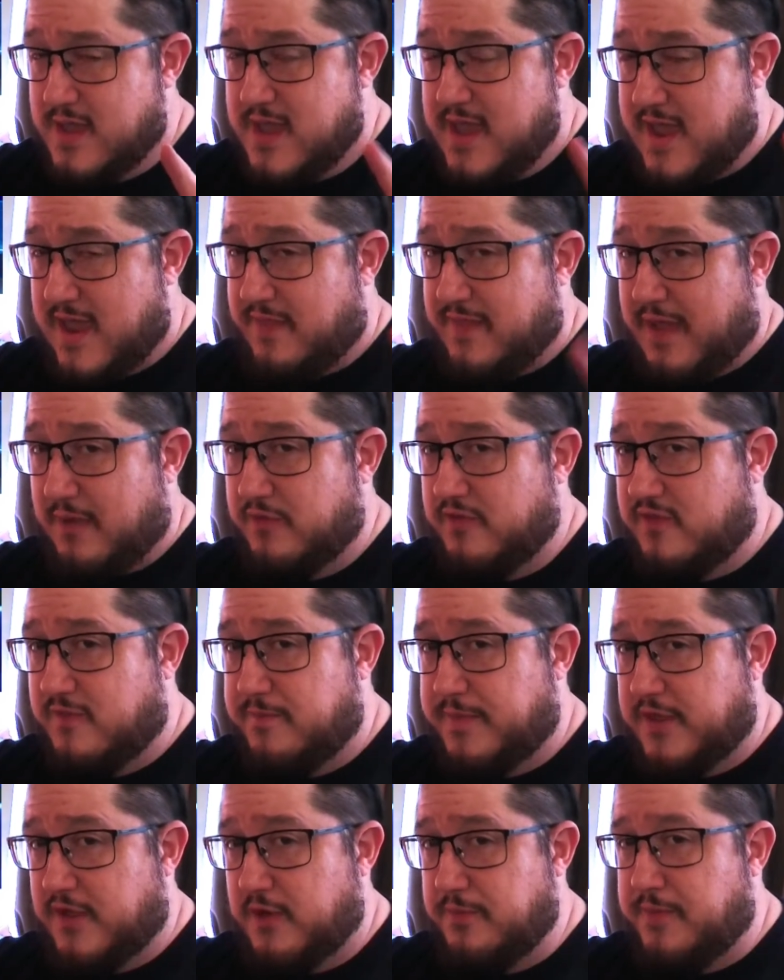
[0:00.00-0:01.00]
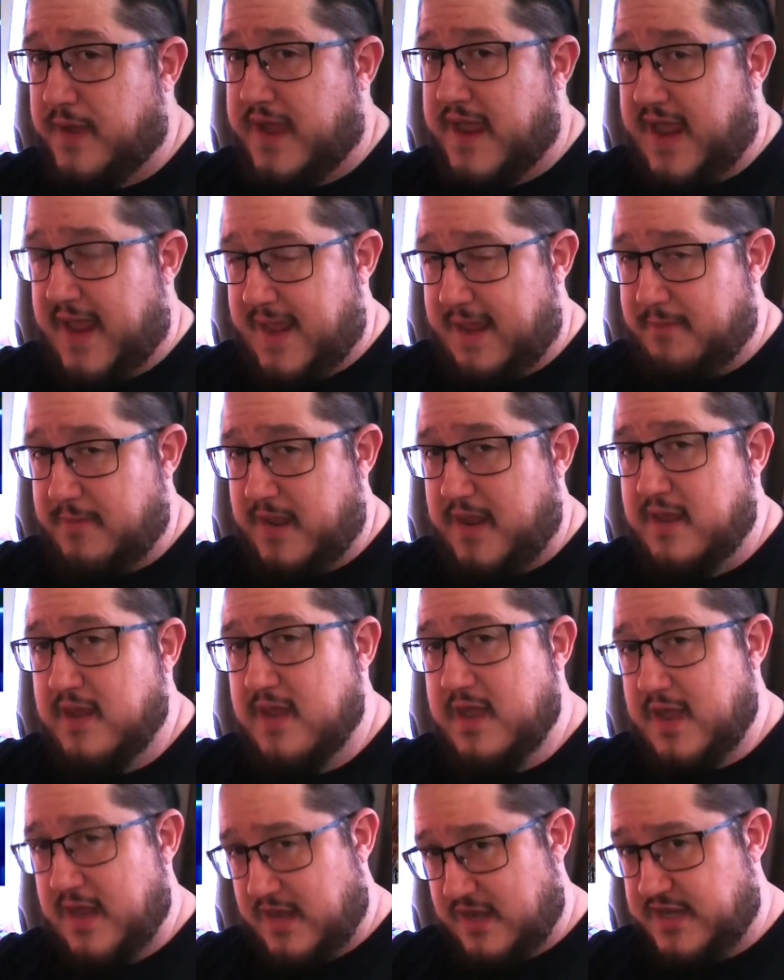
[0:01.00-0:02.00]
And that was the build by Amy
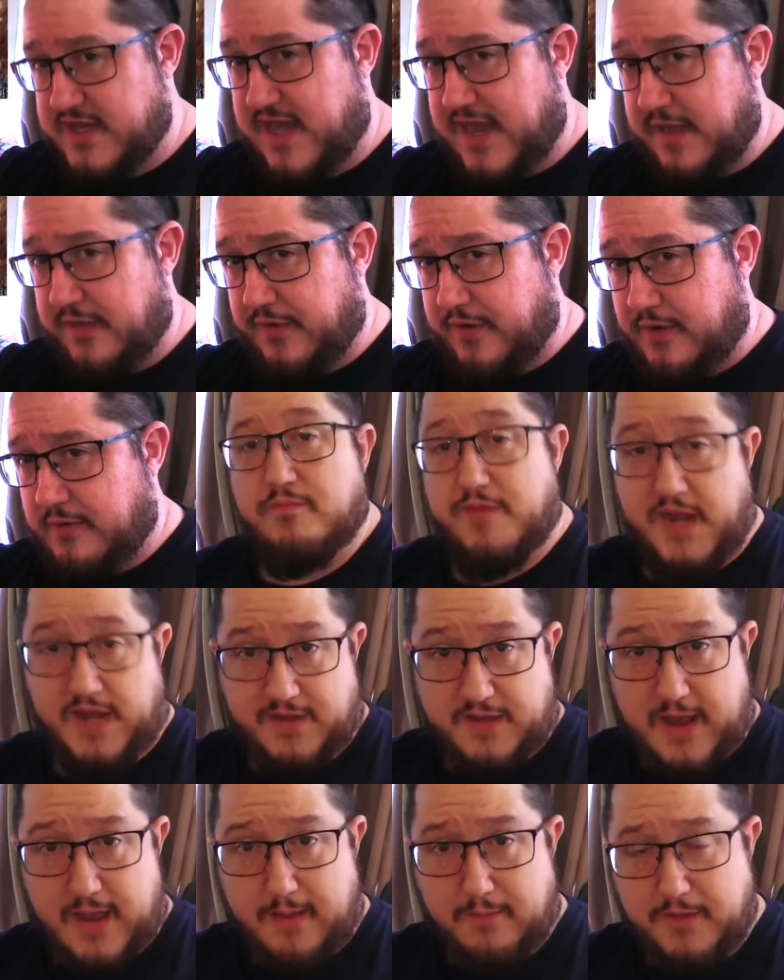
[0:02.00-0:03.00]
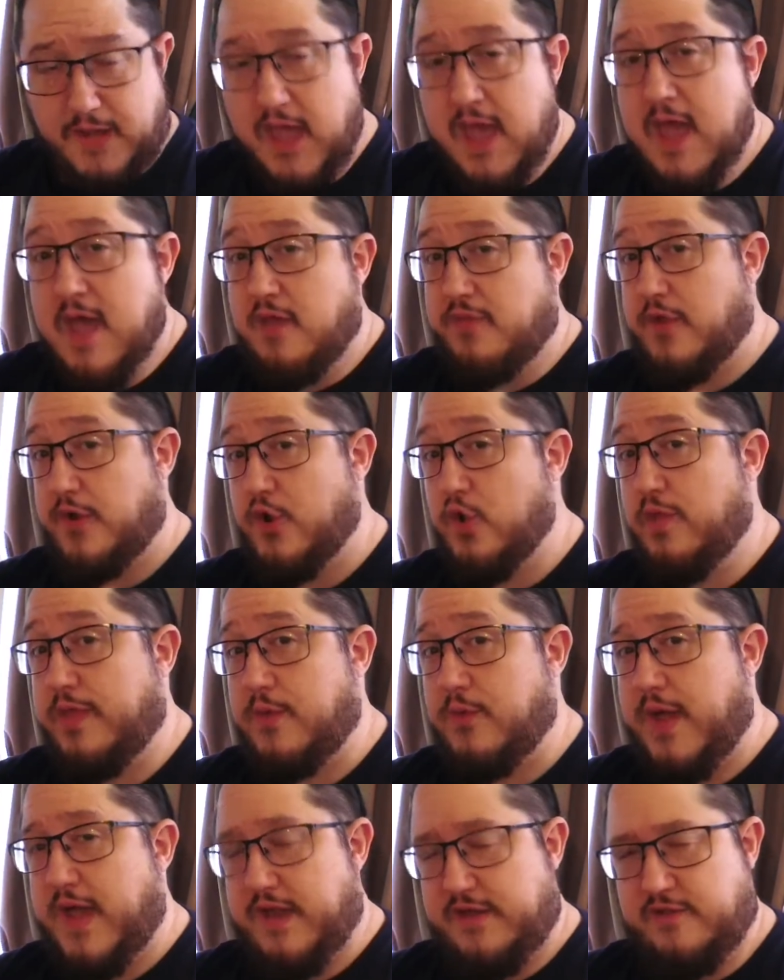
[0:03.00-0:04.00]
and Tyler. Nicknamed the
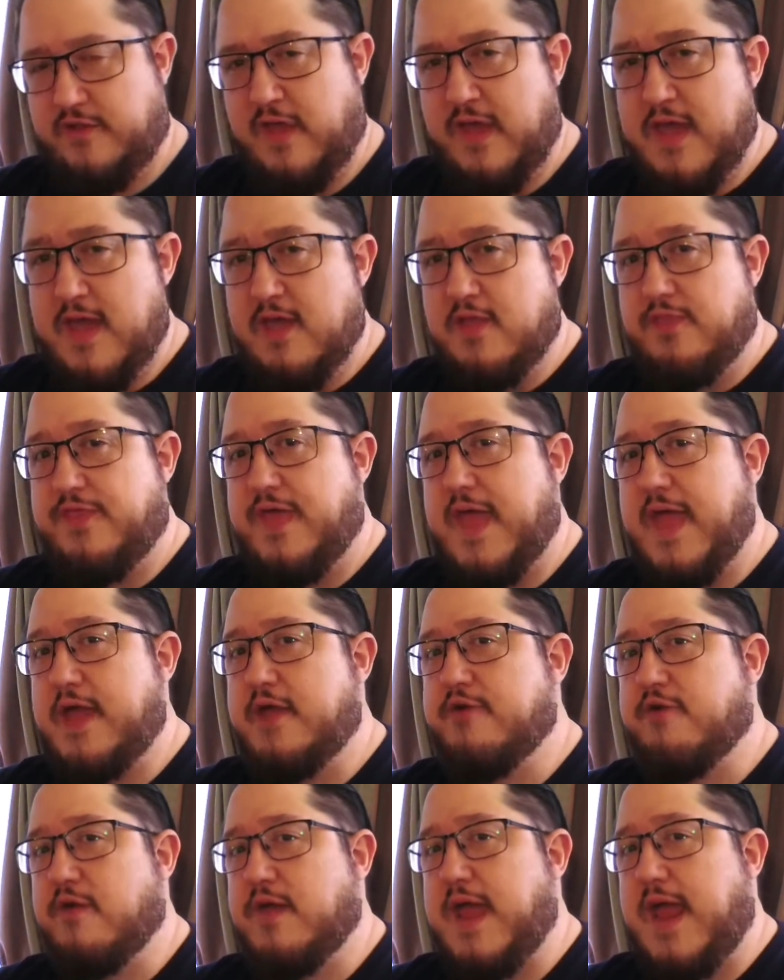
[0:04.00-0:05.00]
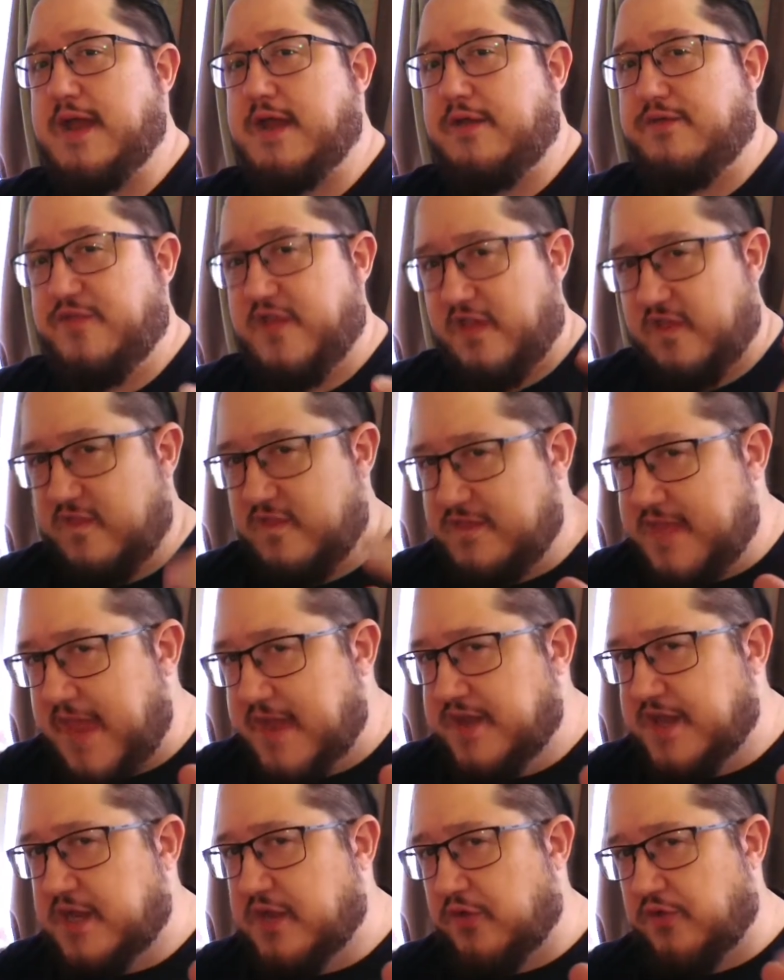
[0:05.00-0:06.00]
Newlyweds, they created this
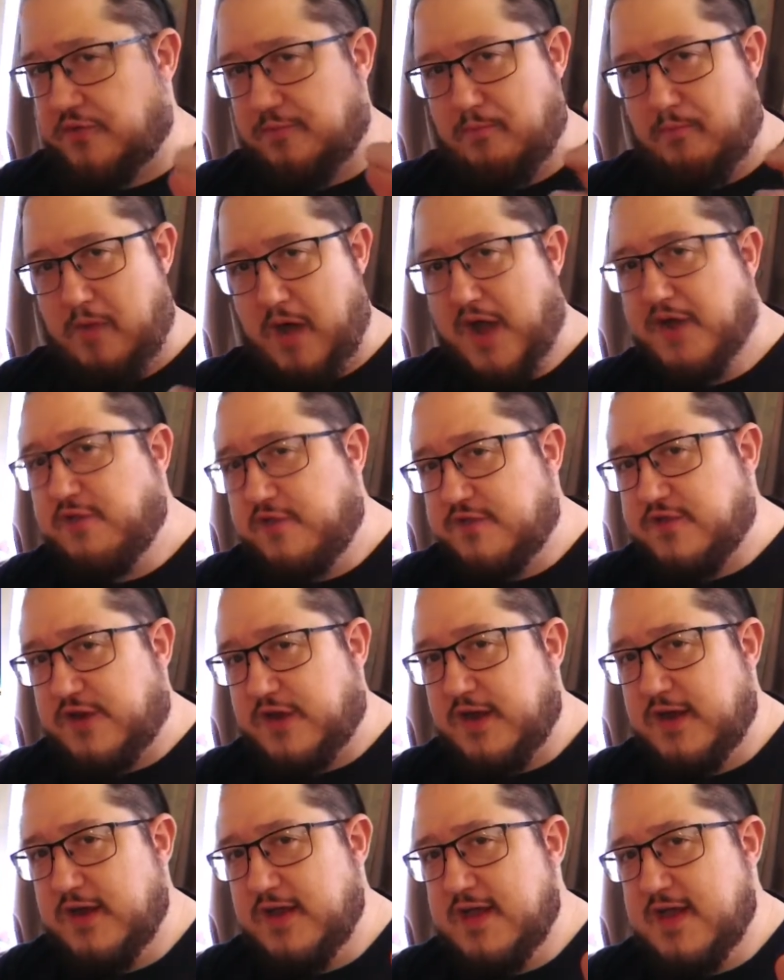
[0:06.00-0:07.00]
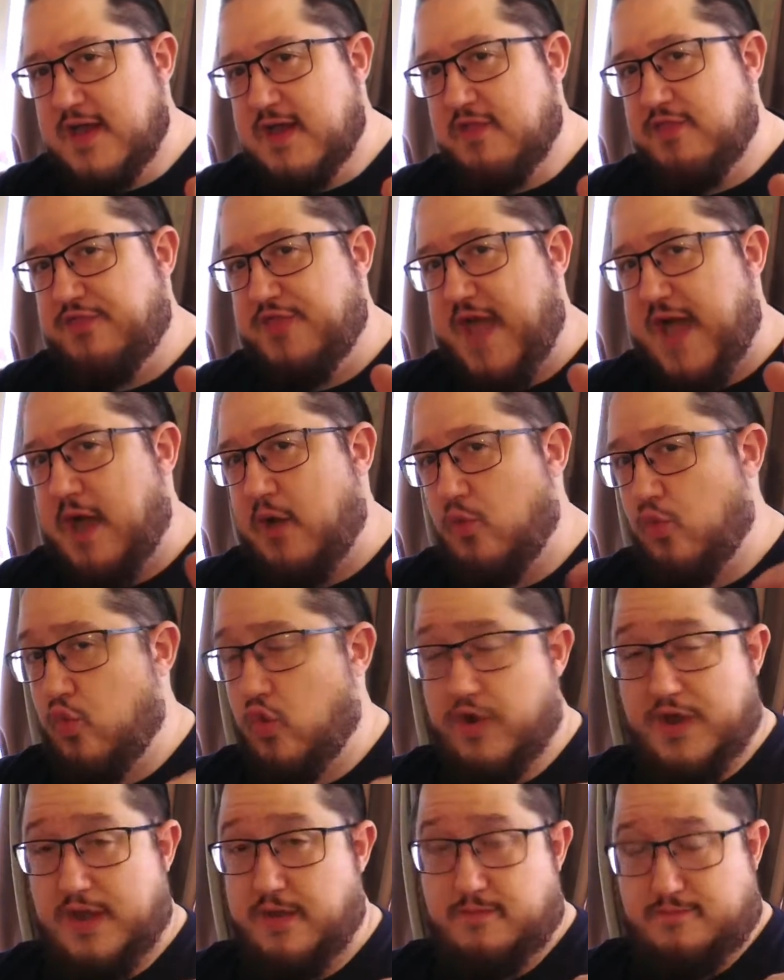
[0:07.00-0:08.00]
tentacled monster that
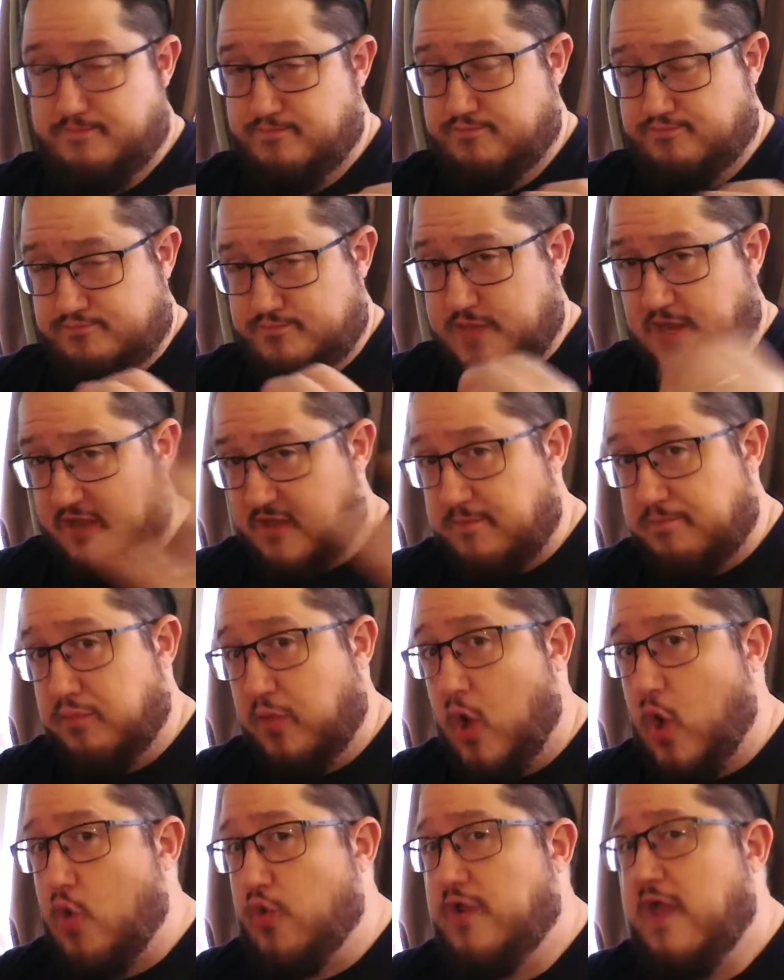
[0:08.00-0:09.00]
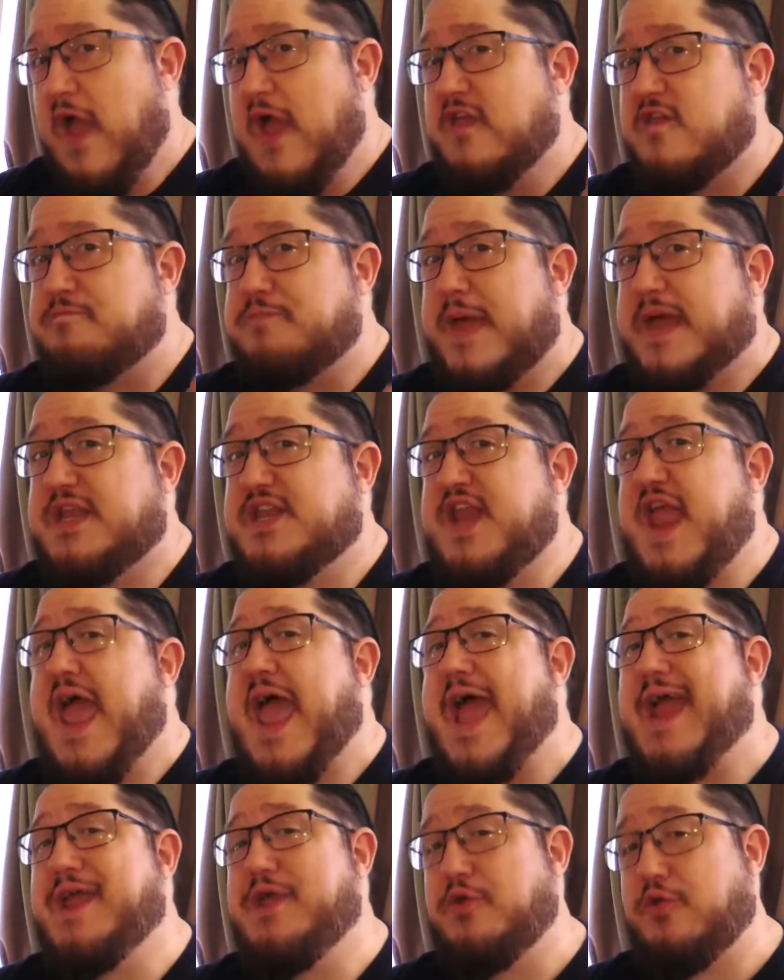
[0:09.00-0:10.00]
would explode
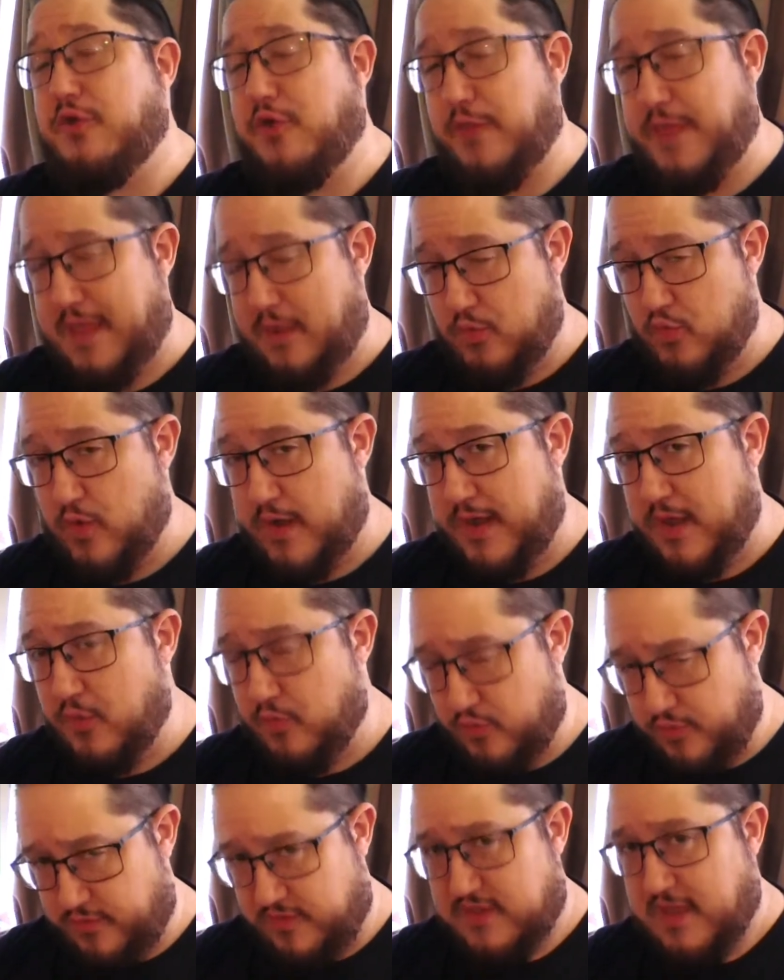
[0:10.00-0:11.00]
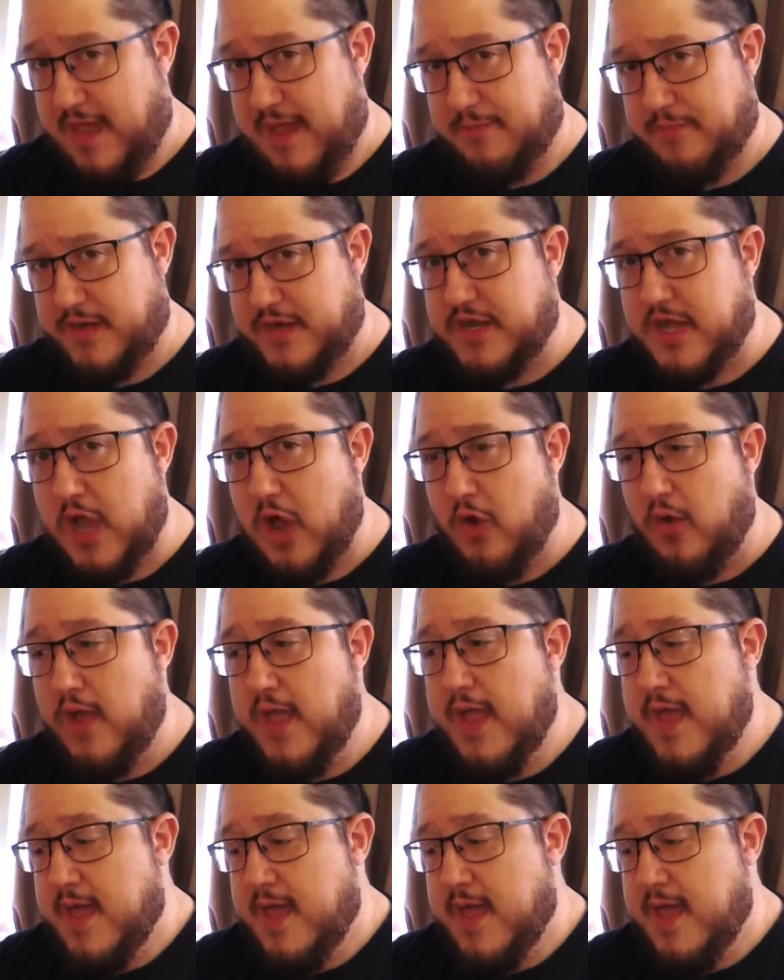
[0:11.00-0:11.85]
spectacularly when it was time to go.